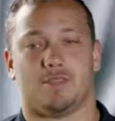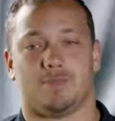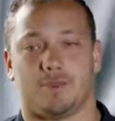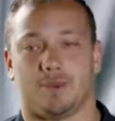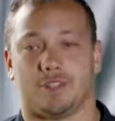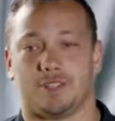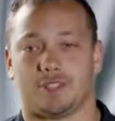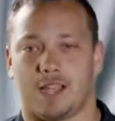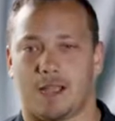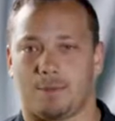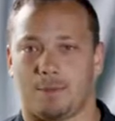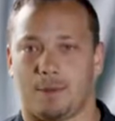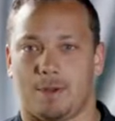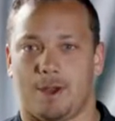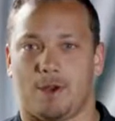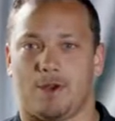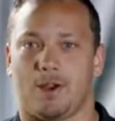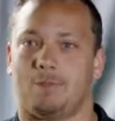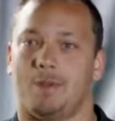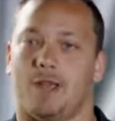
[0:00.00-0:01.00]
first time I'm
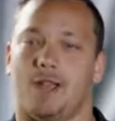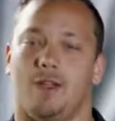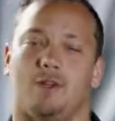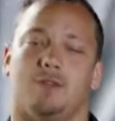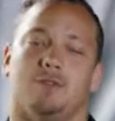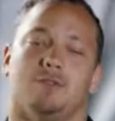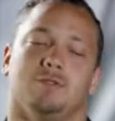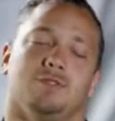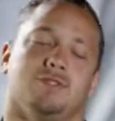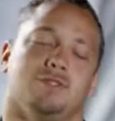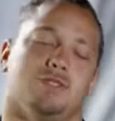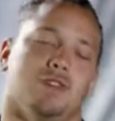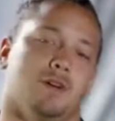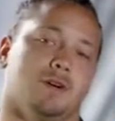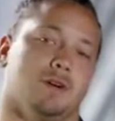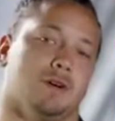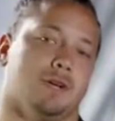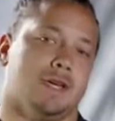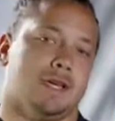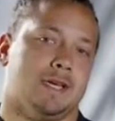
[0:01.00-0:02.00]
out on my own.
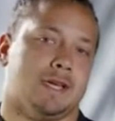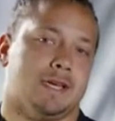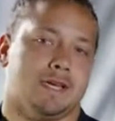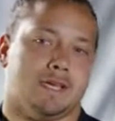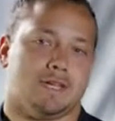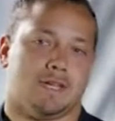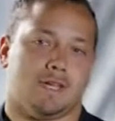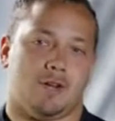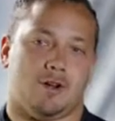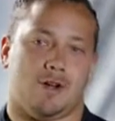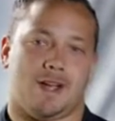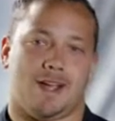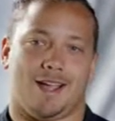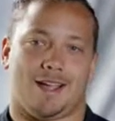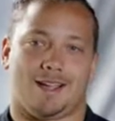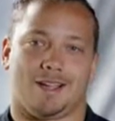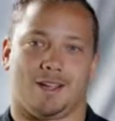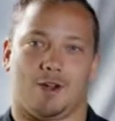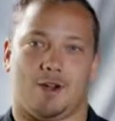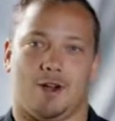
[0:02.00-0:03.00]
So,
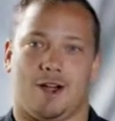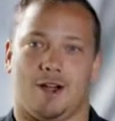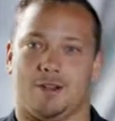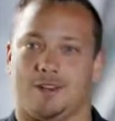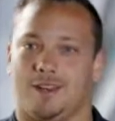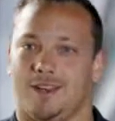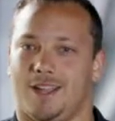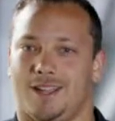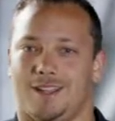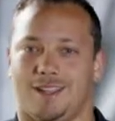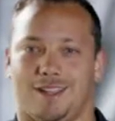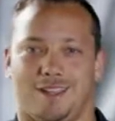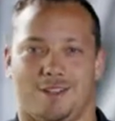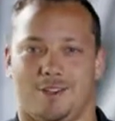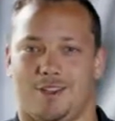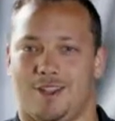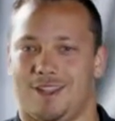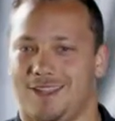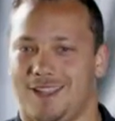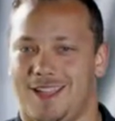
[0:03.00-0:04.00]
I go out and
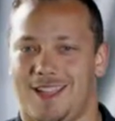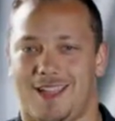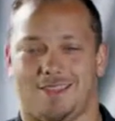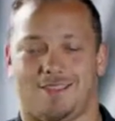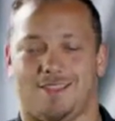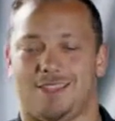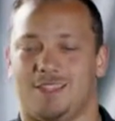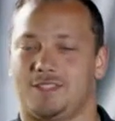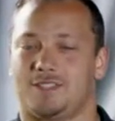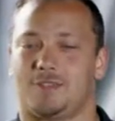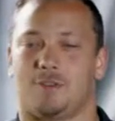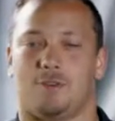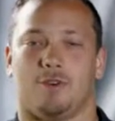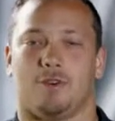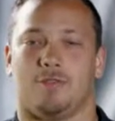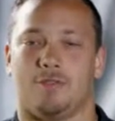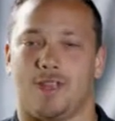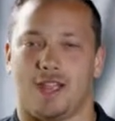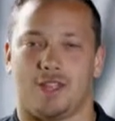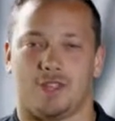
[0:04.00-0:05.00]
I had these
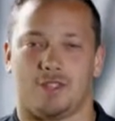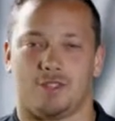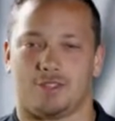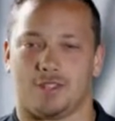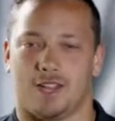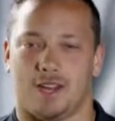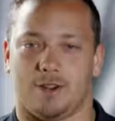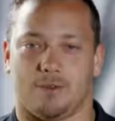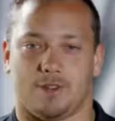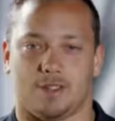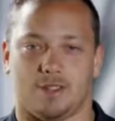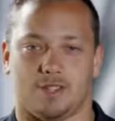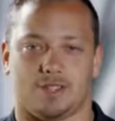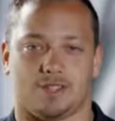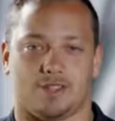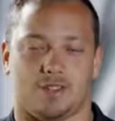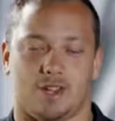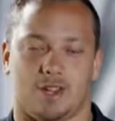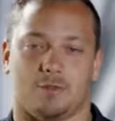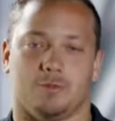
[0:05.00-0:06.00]
core values that I really
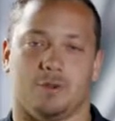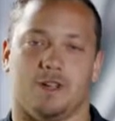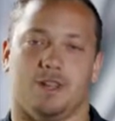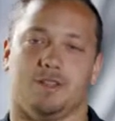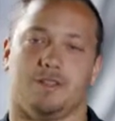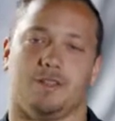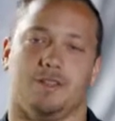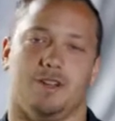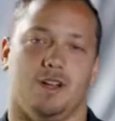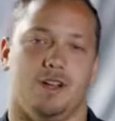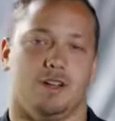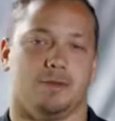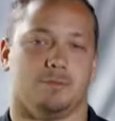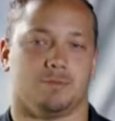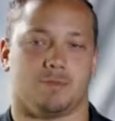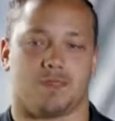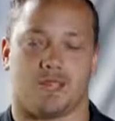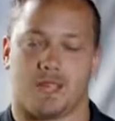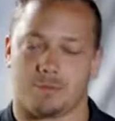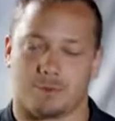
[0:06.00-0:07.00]
stuck with.
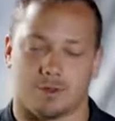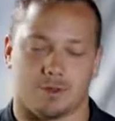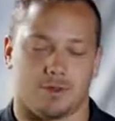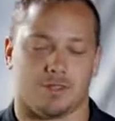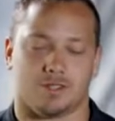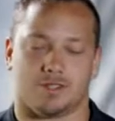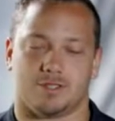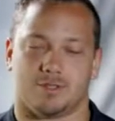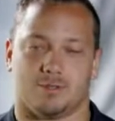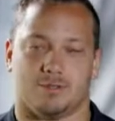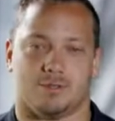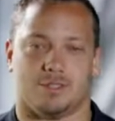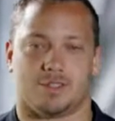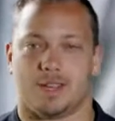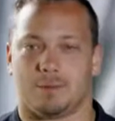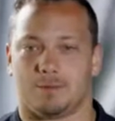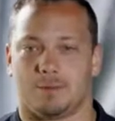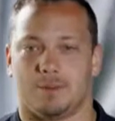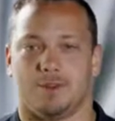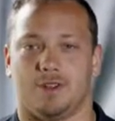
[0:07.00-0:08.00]
Kept going to school,
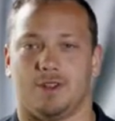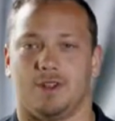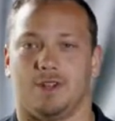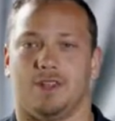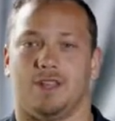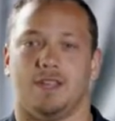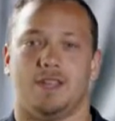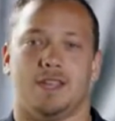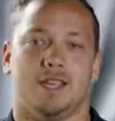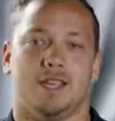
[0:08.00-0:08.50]
kept going to